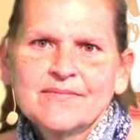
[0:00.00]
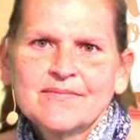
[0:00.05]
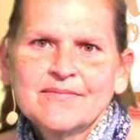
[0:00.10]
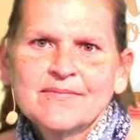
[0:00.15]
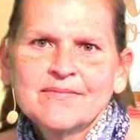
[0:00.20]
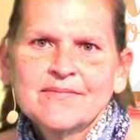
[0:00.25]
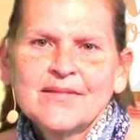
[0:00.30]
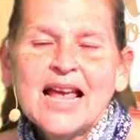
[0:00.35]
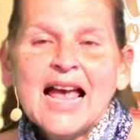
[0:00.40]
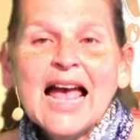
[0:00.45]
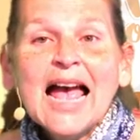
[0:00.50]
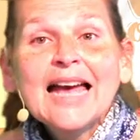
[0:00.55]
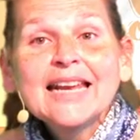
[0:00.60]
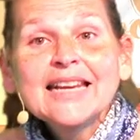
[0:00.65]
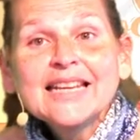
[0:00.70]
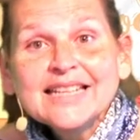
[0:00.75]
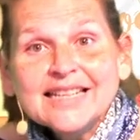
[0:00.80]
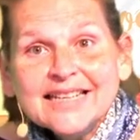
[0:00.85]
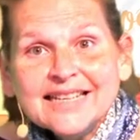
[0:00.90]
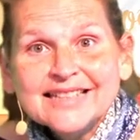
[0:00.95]
And he did
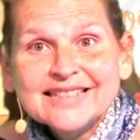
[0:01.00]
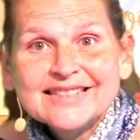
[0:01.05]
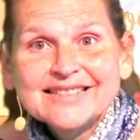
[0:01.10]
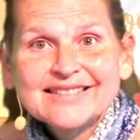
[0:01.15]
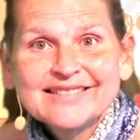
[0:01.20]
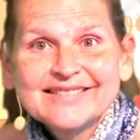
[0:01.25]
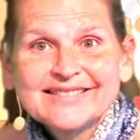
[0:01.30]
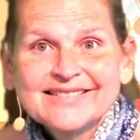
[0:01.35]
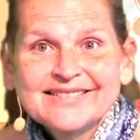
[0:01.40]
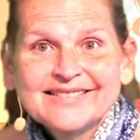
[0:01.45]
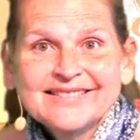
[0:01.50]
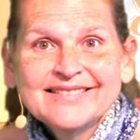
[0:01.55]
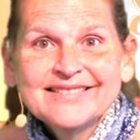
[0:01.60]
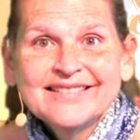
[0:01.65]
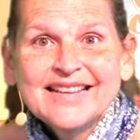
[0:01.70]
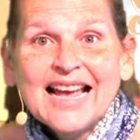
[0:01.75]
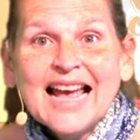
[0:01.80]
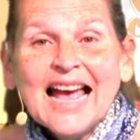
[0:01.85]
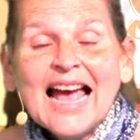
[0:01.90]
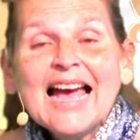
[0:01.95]
it.
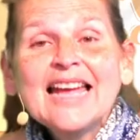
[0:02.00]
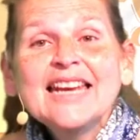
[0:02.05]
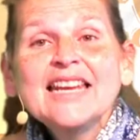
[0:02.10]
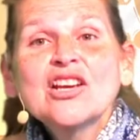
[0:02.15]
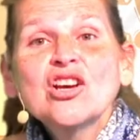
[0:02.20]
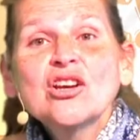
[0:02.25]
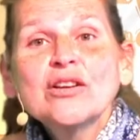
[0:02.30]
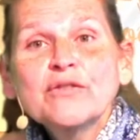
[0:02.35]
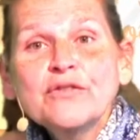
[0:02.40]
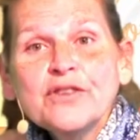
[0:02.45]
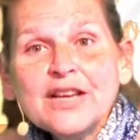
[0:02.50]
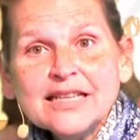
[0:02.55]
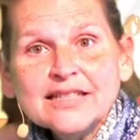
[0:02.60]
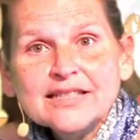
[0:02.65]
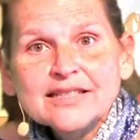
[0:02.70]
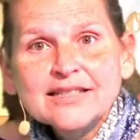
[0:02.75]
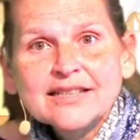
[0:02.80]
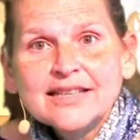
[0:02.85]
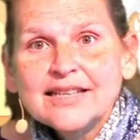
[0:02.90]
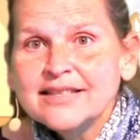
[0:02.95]
And he confessed. He
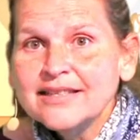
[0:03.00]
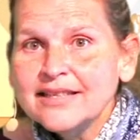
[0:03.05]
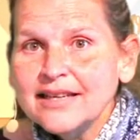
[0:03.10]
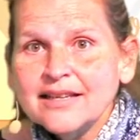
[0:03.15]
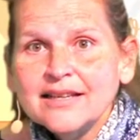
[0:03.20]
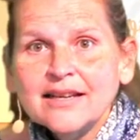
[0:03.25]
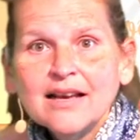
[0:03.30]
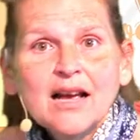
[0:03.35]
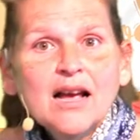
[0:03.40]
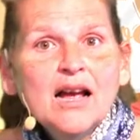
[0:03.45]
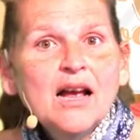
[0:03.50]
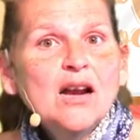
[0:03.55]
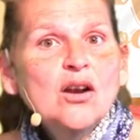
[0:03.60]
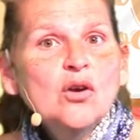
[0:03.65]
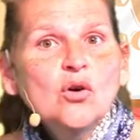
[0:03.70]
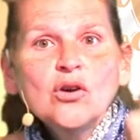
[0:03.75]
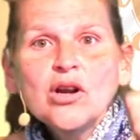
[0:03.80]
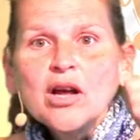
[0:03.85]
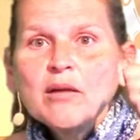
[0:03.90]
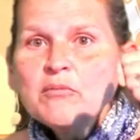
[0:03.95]
said, Lord,
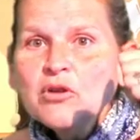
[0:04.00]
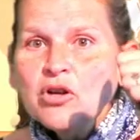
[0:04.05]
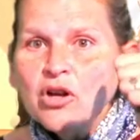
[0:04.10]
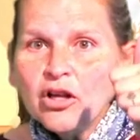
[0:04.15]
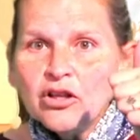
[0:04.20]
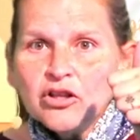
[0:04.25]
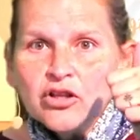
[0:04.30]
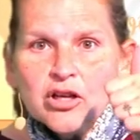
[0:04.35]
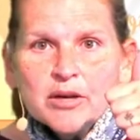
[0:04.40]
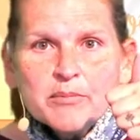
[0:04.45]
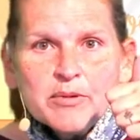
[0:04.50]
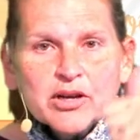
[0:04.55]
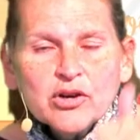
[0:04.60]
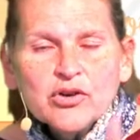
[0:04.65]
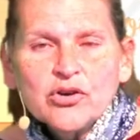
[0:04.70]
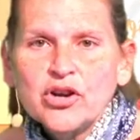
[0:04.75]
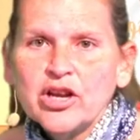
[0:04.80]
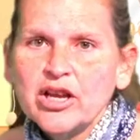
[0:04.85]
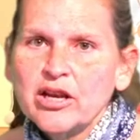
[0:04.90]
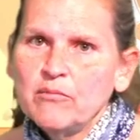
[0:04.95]
I'm not going to be a crook
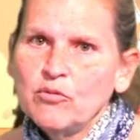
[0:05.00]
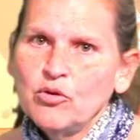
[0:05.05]
anymore.